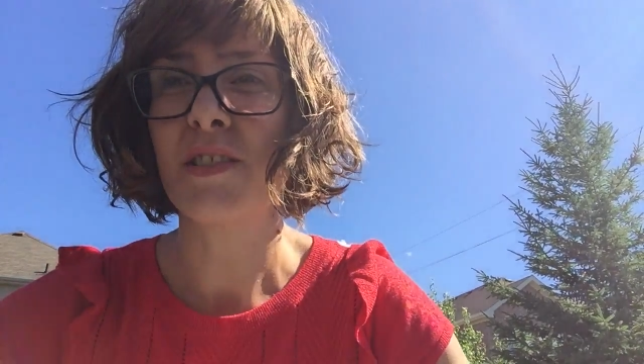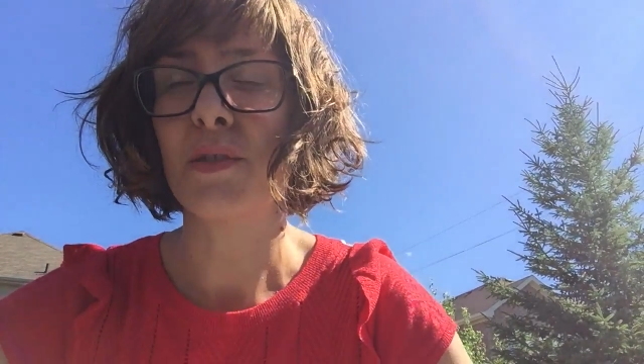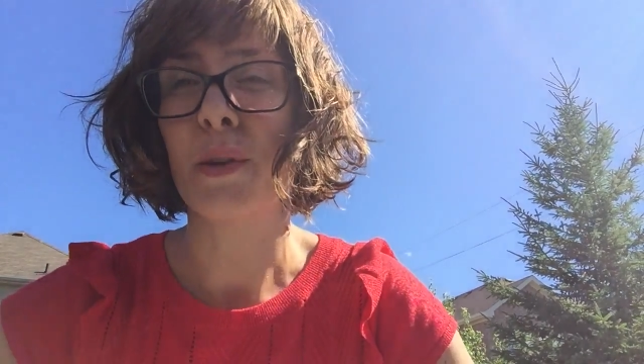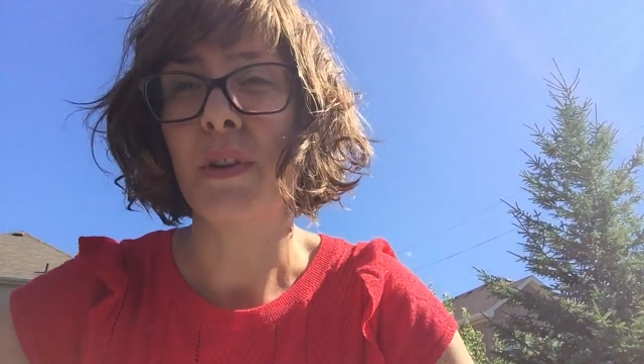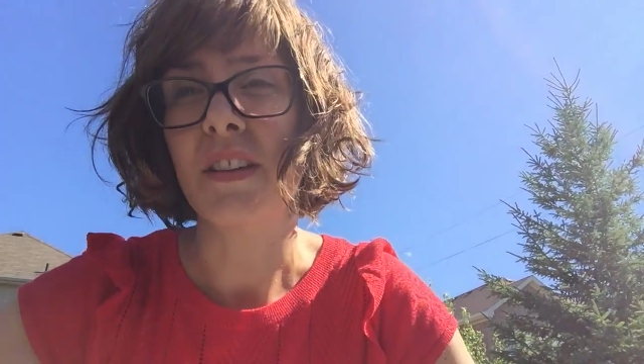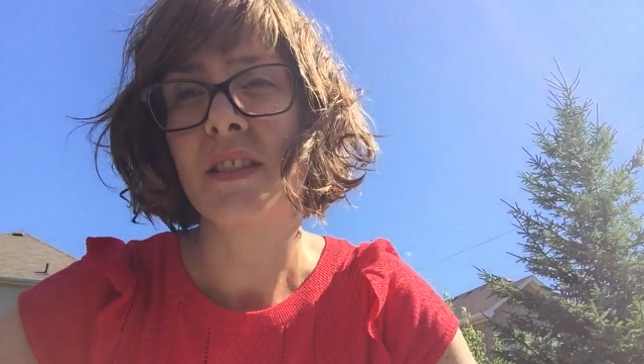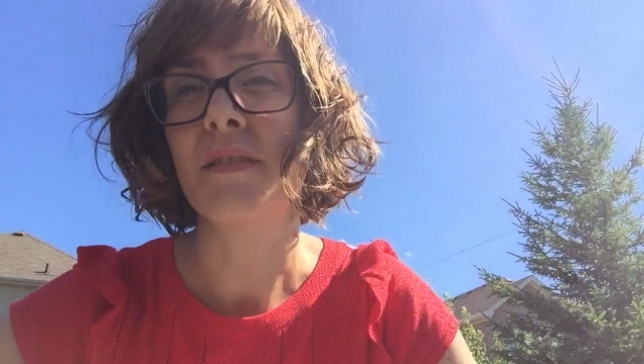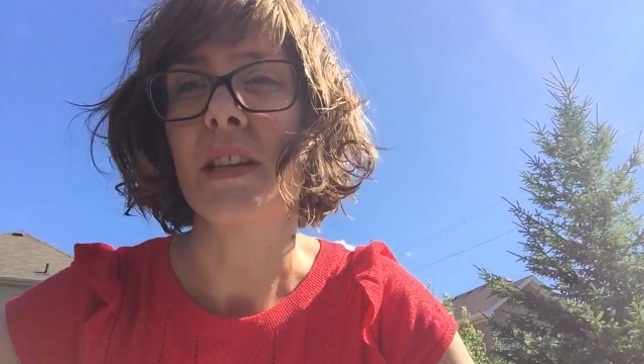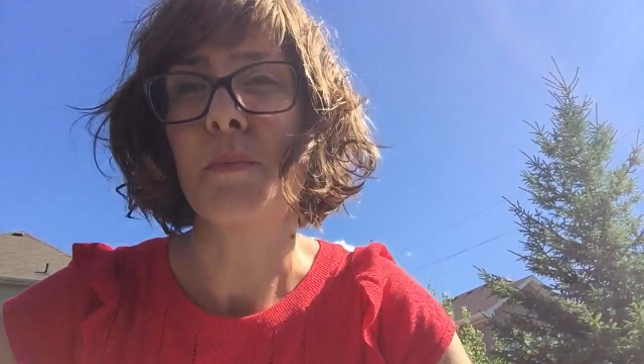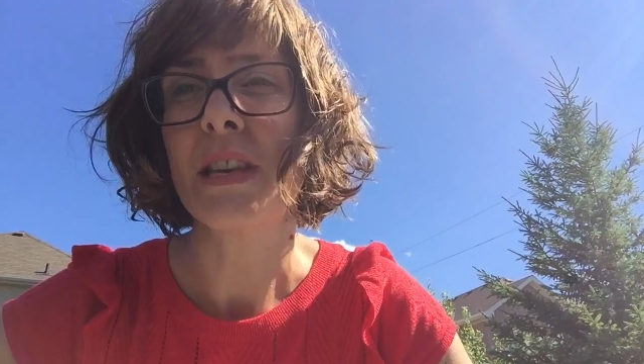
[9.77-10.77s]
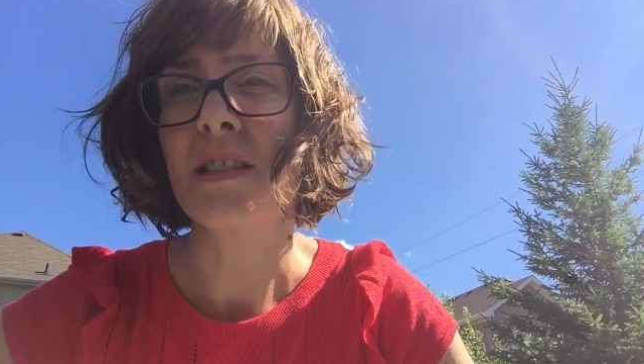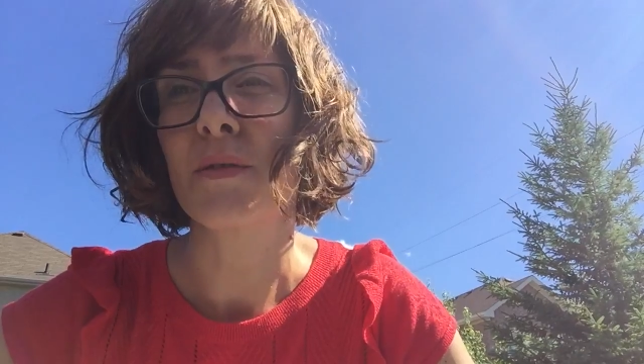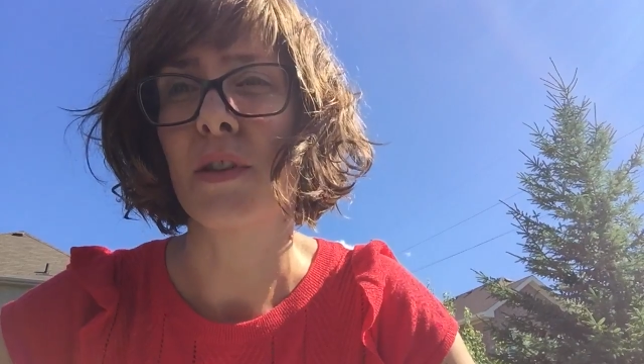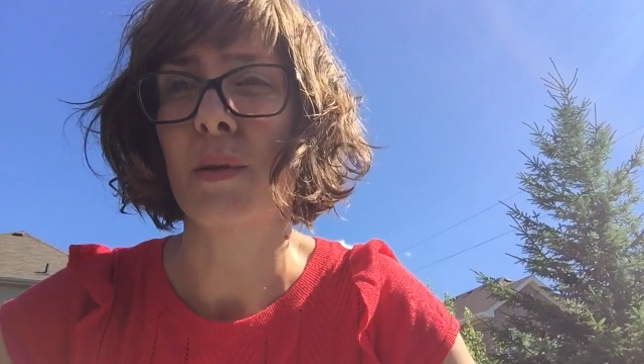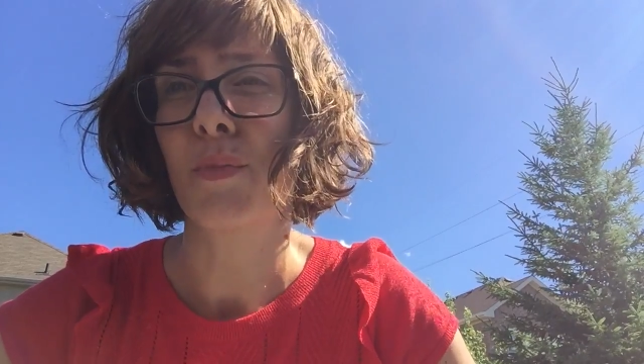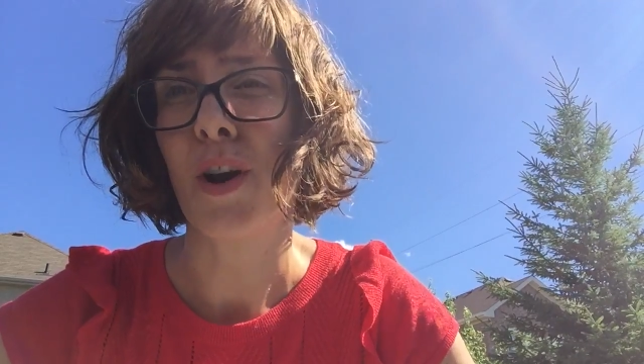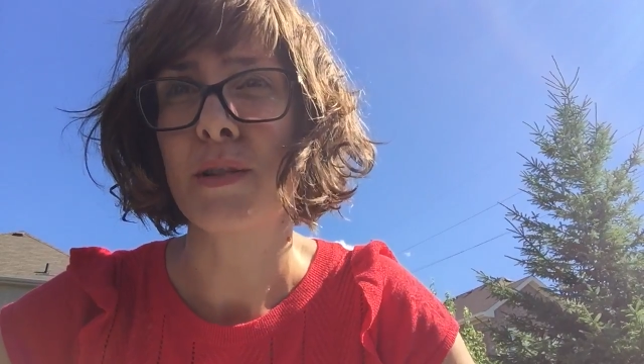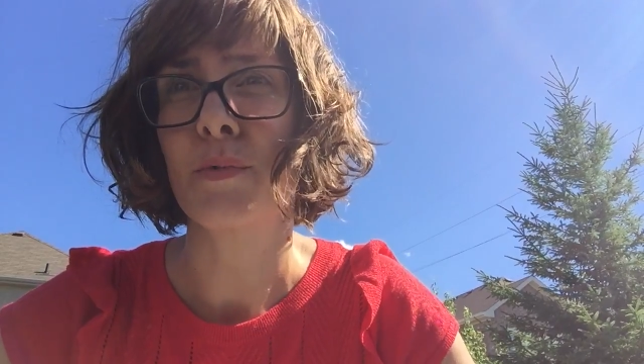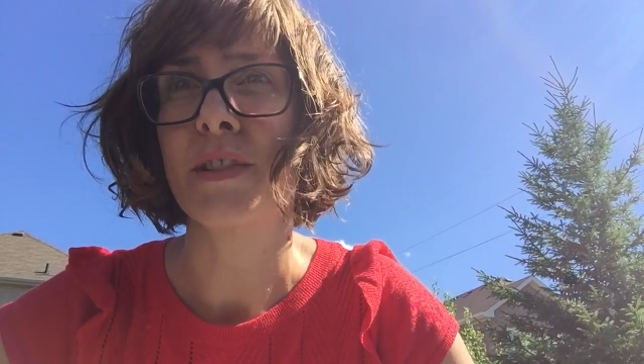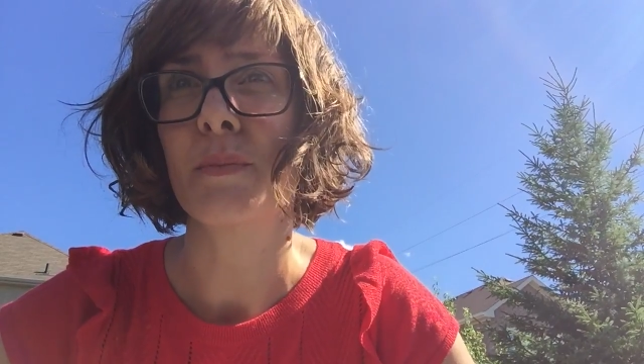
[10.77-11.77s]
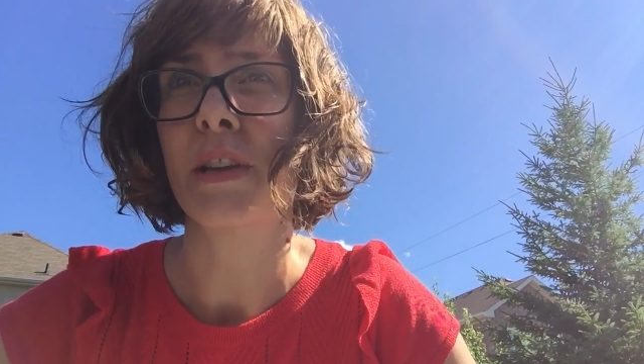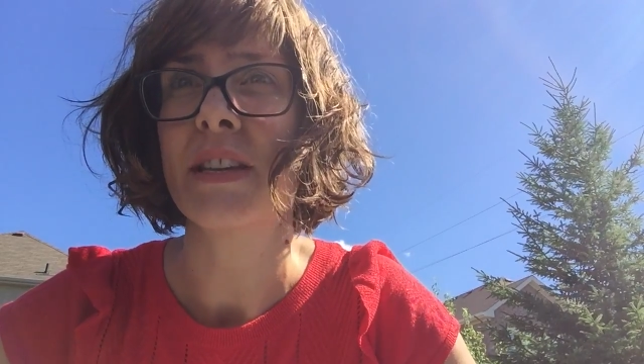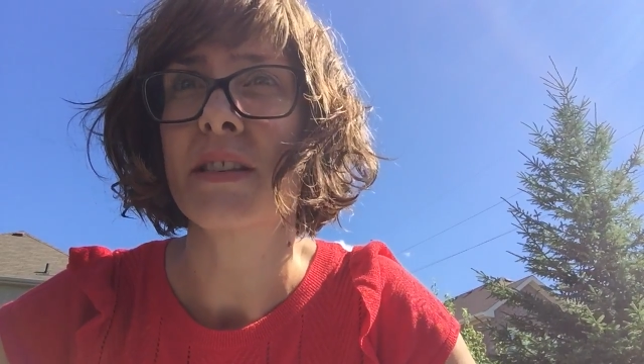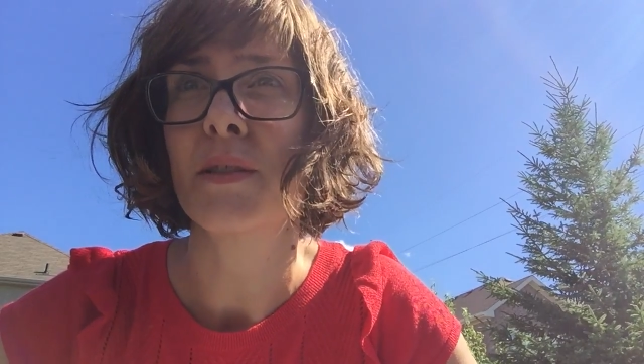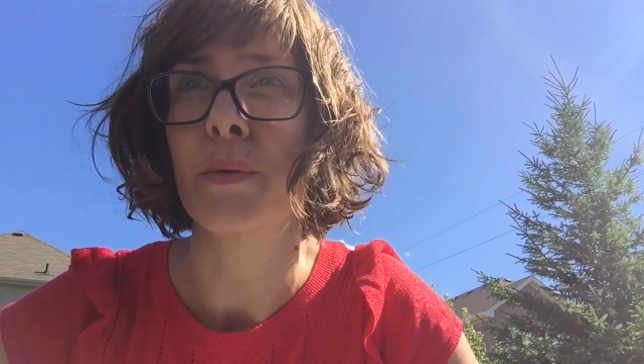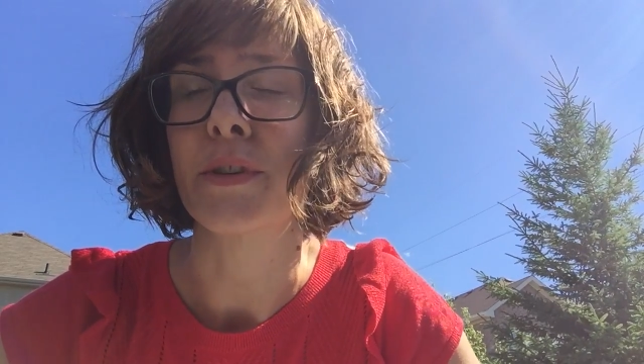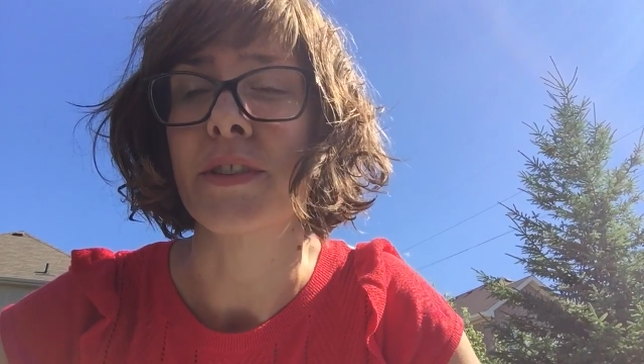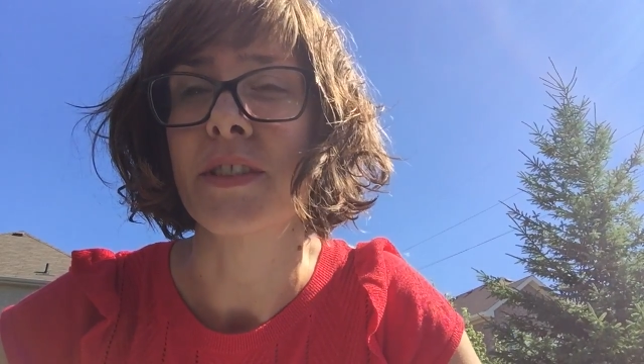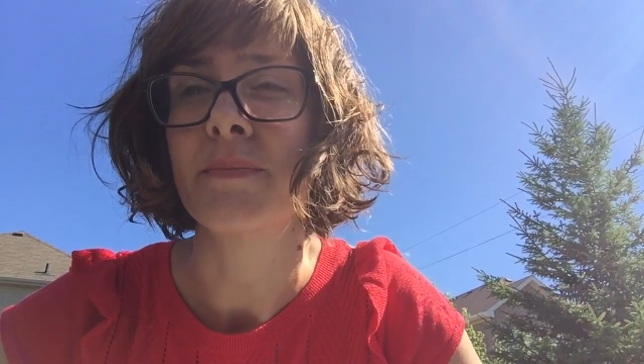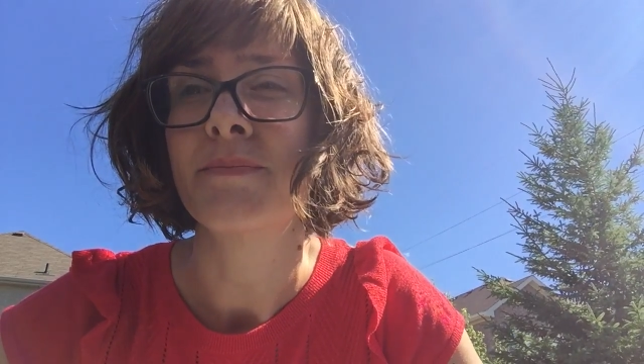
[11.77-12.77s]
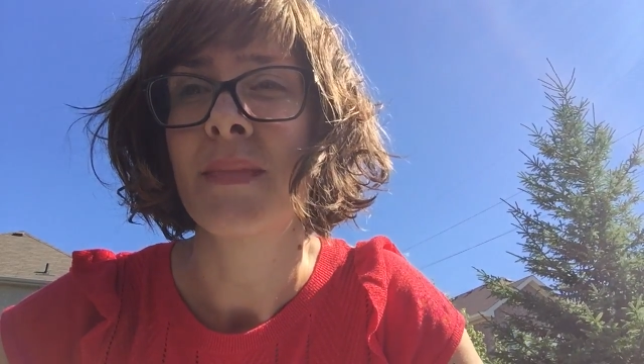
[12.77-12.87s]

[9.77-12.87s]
to a relatively peaceful and prosperous place in the world.